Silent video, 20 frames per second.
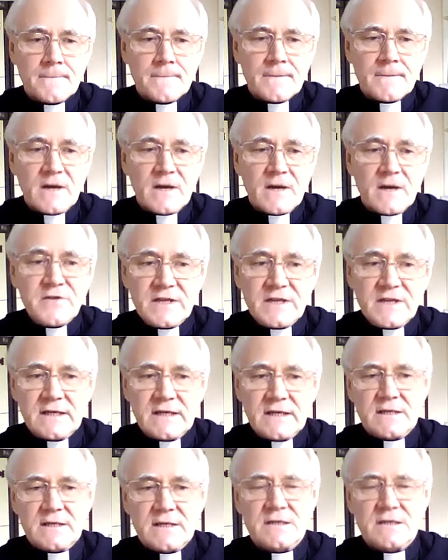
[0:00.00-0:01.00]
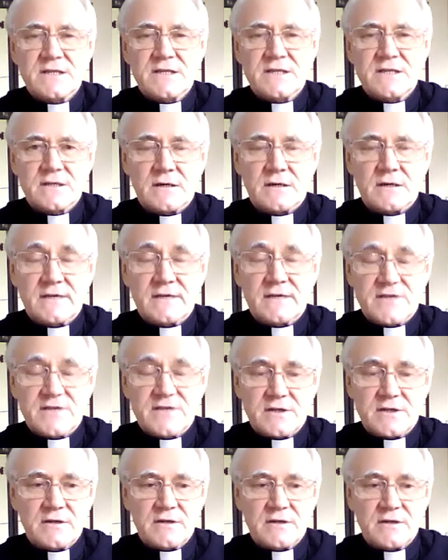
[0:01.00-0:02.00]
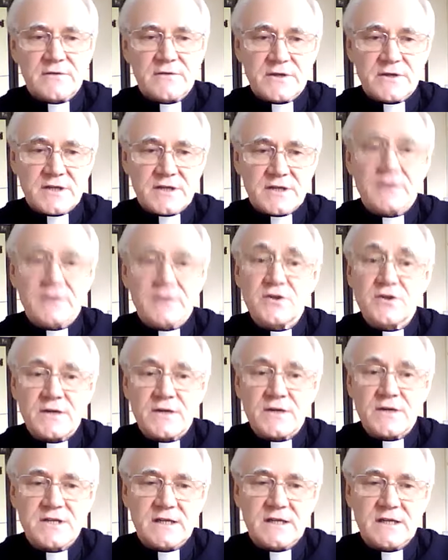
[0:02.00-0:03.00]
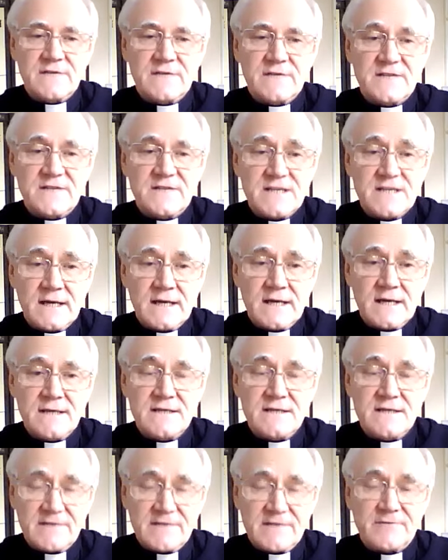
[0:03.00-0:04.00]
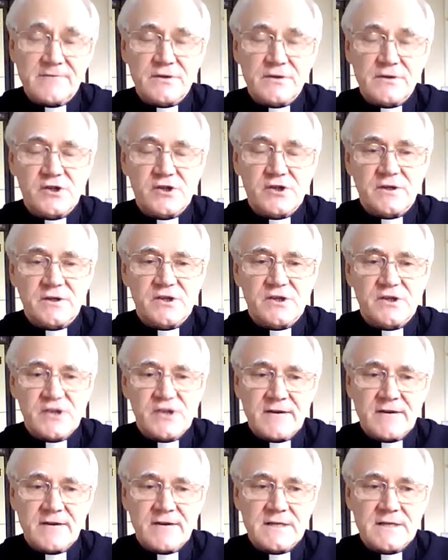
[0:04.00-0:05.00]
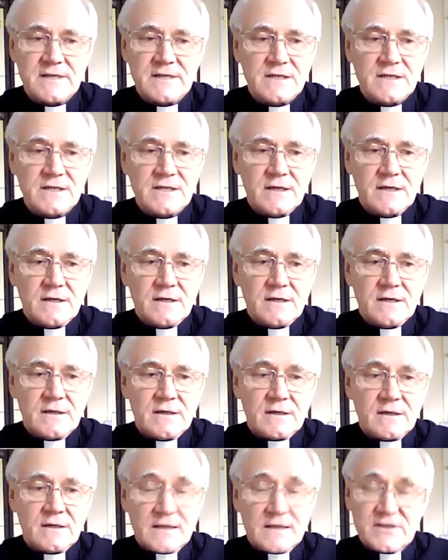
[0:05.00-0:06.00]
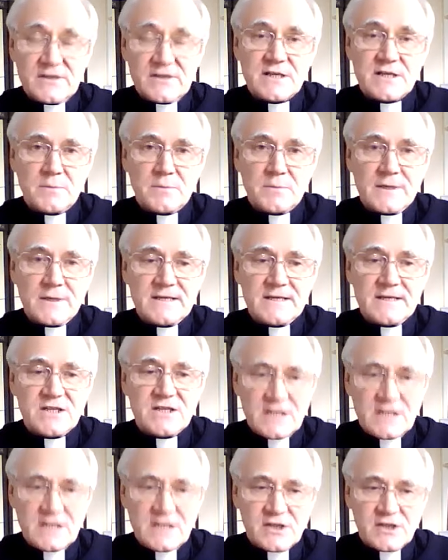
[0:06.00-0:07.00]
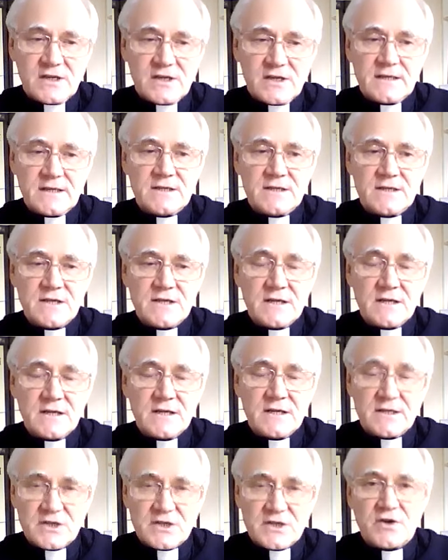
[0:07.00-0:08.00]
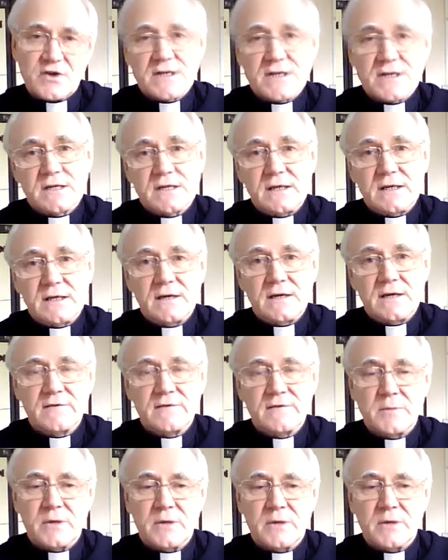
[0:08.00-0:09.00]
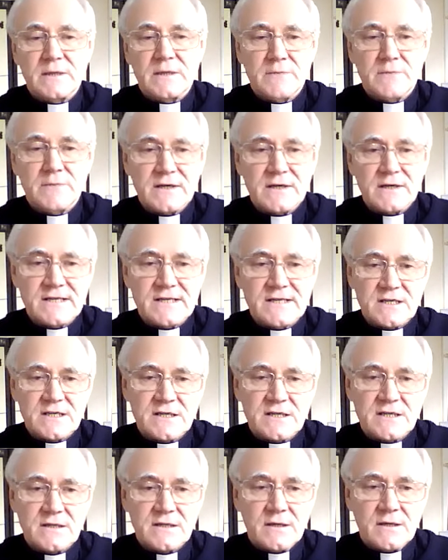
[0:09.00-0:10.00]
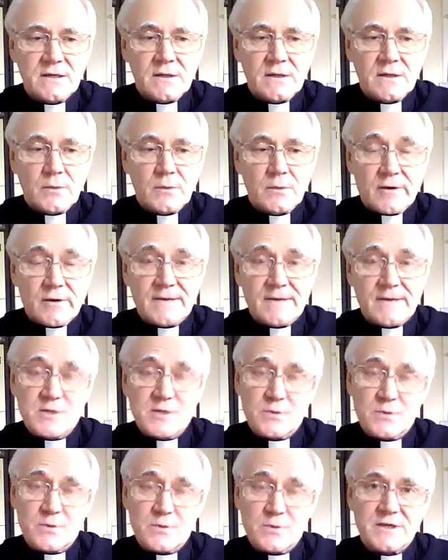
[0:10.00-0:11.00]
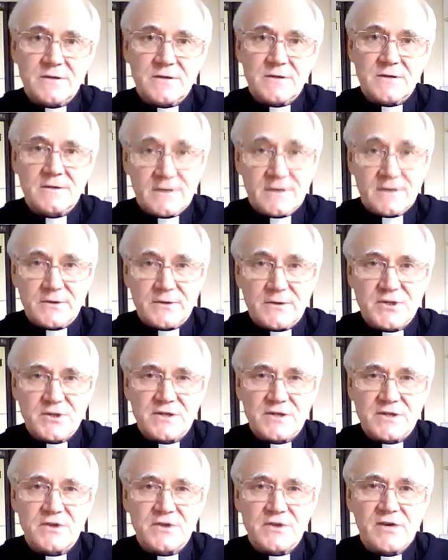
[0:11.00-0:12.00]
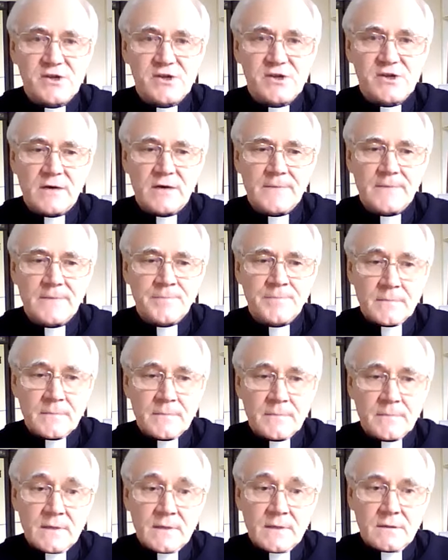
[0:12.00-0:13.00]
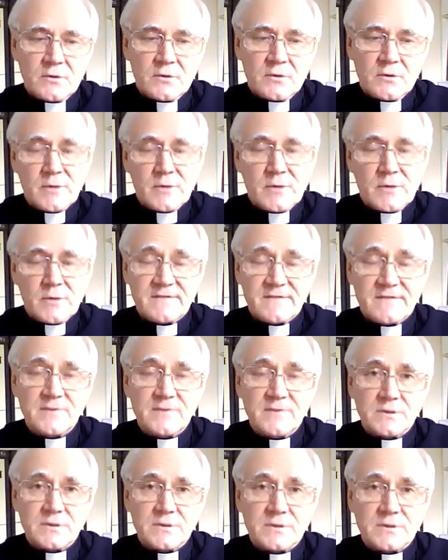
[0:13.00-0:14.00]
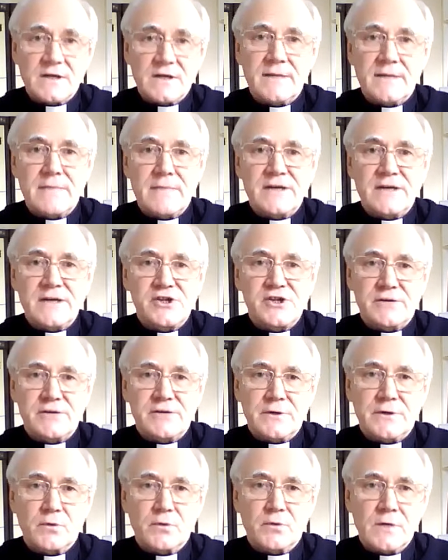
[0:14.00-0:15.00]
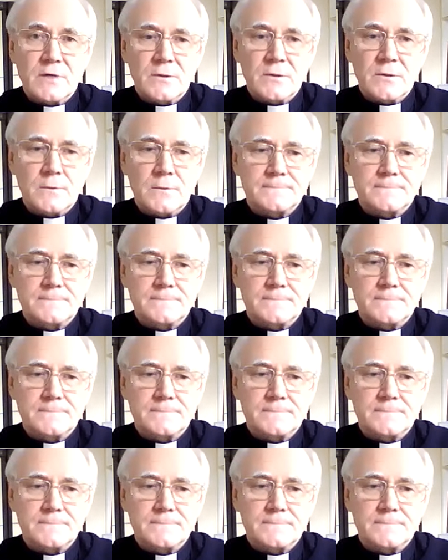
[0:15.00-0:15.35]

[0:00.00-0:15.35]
Over the years, I've served as a trustee for 10 different church charities, and I just completed 6 years as a trustee for Birmingham Diocese, where I was also diocesan treasurer, almost a full-time managerial role.